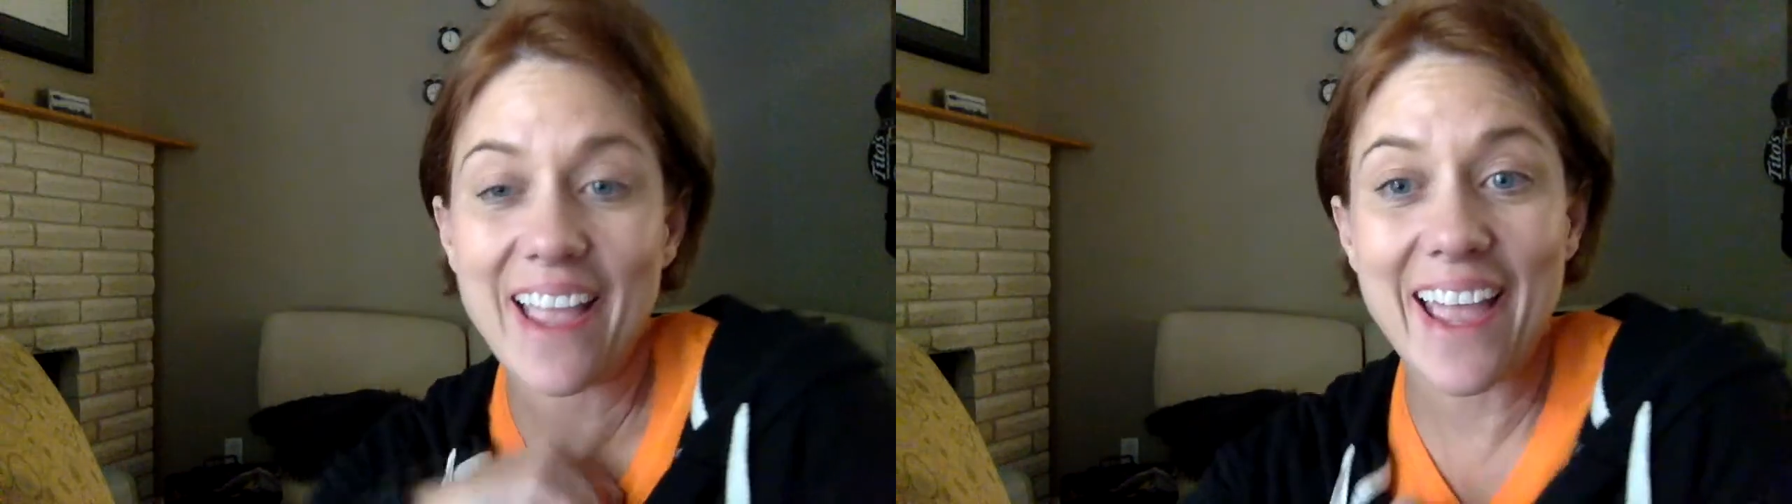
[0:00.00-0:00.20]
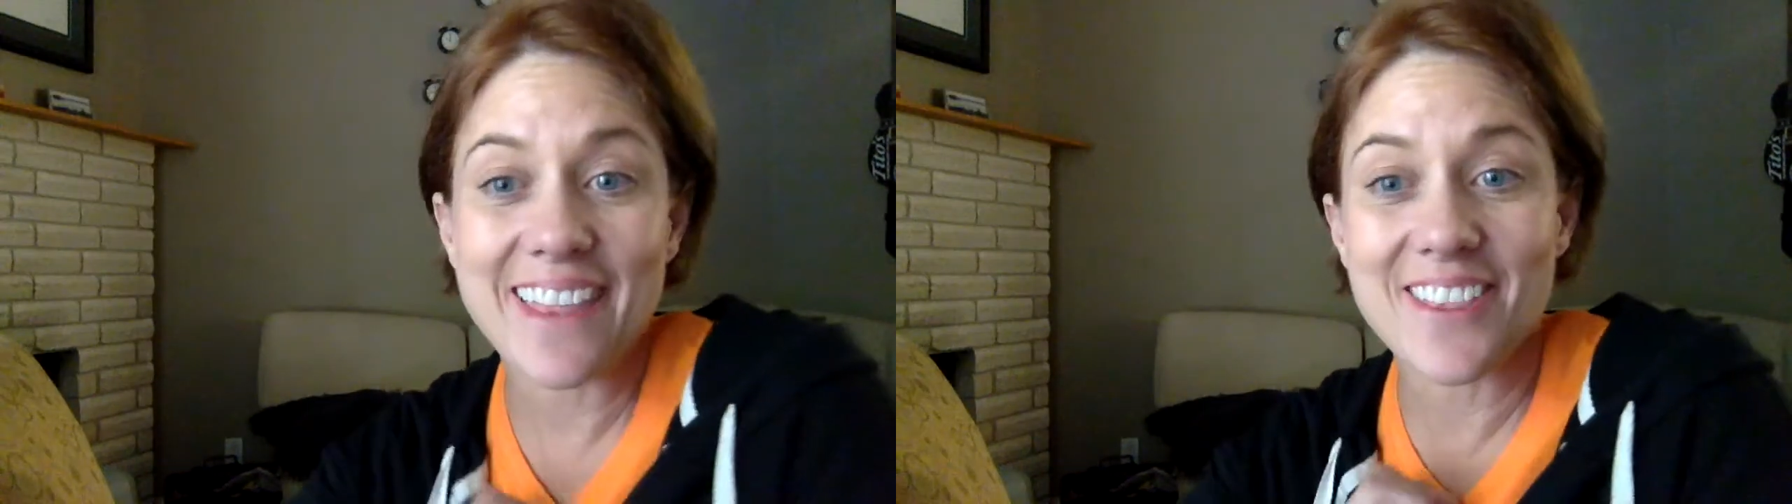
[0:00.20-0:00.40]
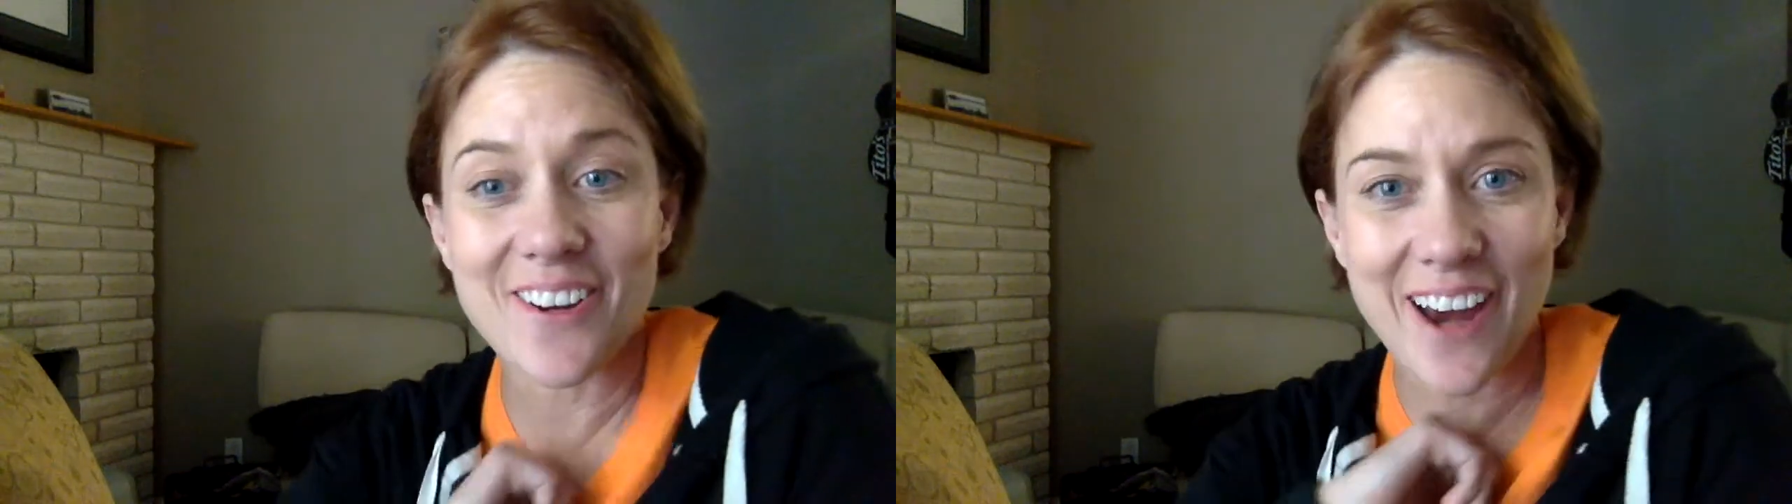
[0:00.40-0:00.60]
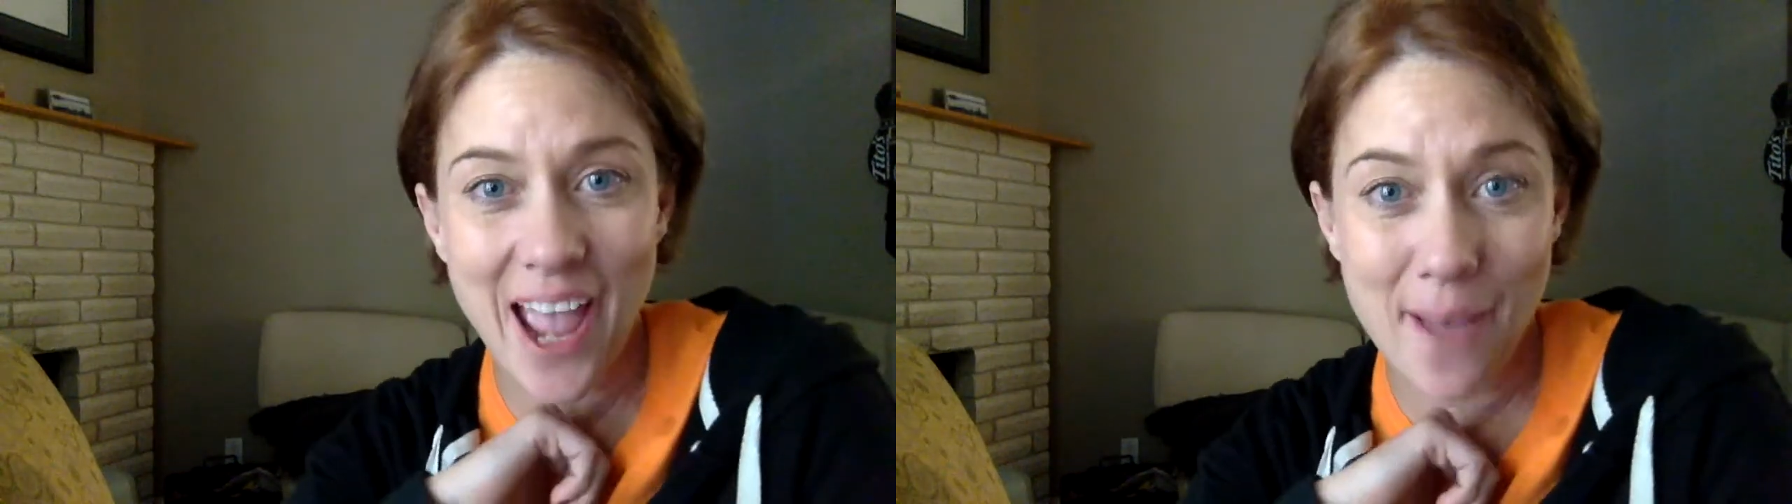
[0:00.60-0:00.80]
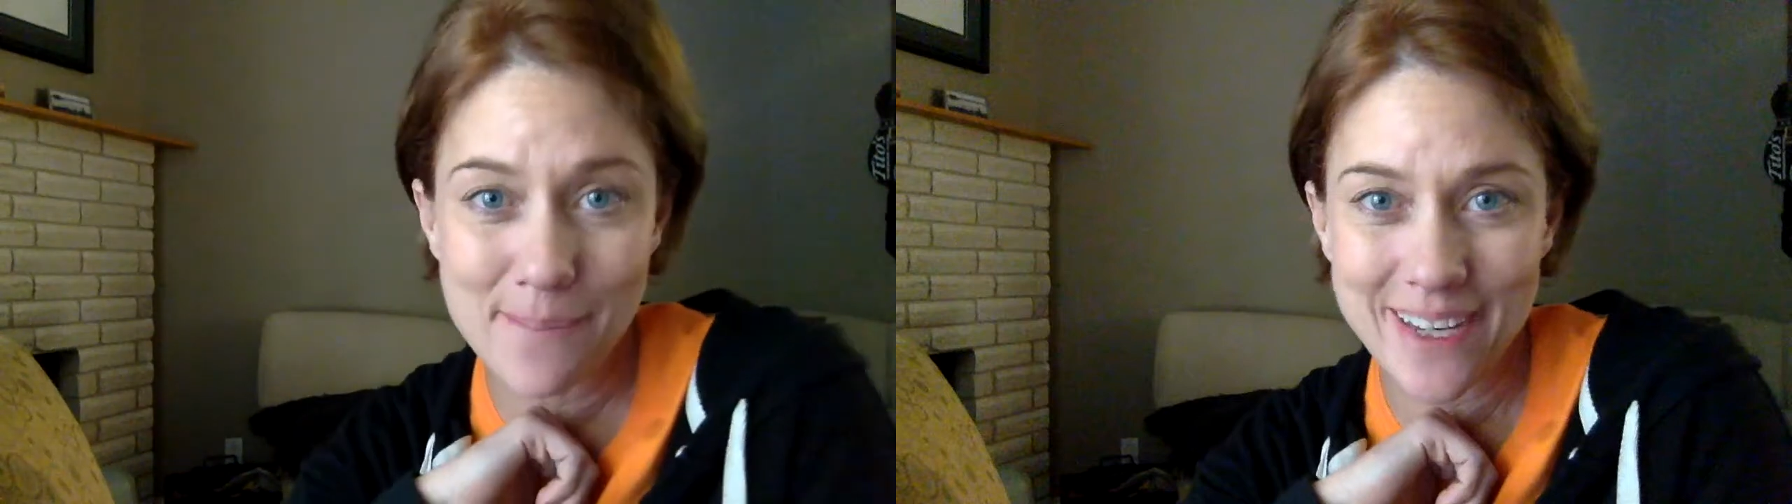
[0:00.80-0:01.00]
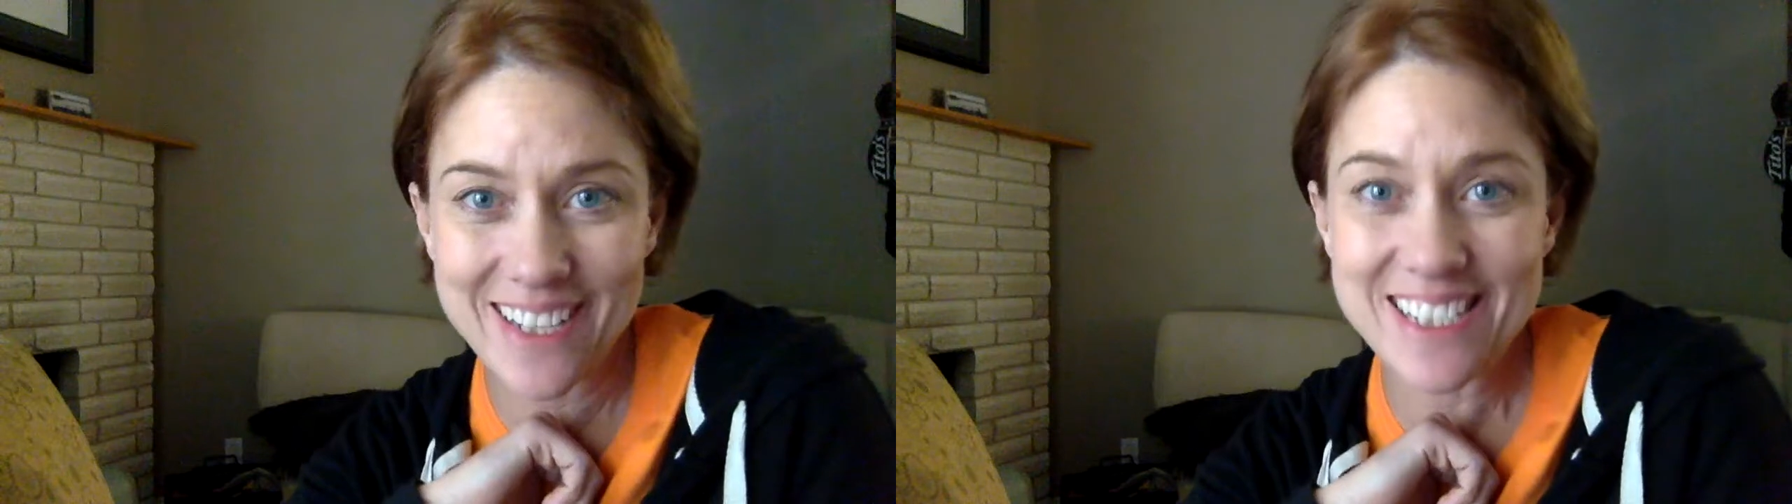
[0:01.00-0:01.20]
And they're happy